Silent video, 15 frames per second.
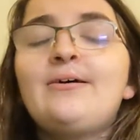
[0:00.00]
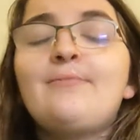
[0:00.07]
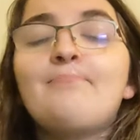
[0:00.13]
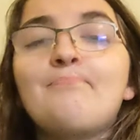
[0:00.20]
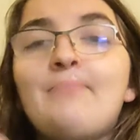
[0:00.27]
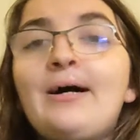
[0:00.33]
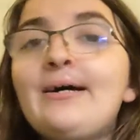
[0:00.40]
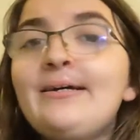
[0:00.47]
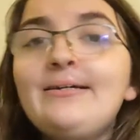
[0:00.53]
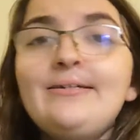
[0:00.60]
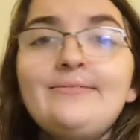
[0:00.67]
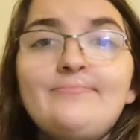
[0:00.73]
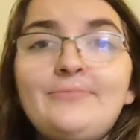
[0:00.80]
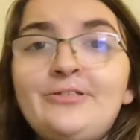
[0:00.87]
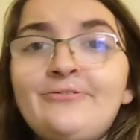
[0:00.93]
My
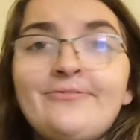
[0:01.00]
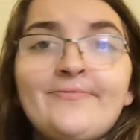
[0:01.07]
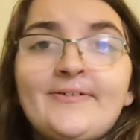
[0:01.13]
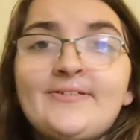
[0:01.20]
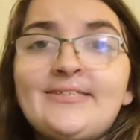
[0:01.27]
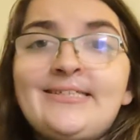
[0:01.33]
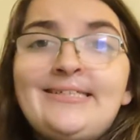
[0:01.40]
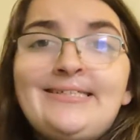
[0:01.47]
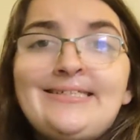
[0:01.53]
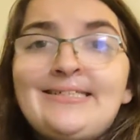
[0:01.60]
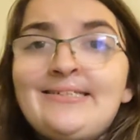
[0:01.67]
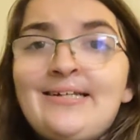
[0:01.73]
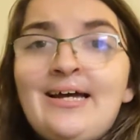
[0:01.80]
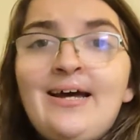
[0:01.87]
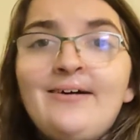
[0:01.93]
university
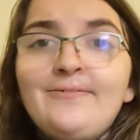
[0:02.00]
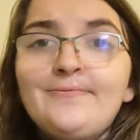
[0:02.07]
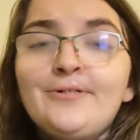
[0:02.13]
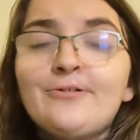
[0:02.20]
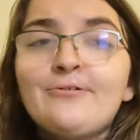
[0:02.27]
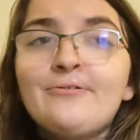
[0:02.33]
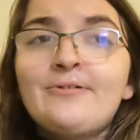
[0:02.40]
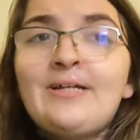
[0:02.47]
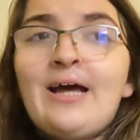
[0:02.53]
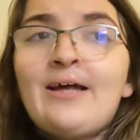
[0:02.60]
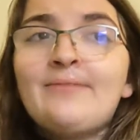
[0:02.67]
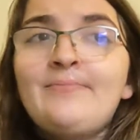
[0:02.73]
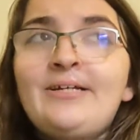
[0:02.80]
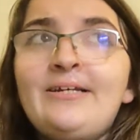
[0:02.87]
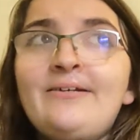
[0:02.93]
didn't have
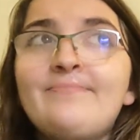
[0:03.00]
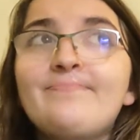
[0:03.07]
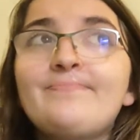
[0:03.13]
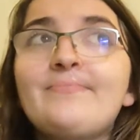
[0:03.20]
neuroanatomy.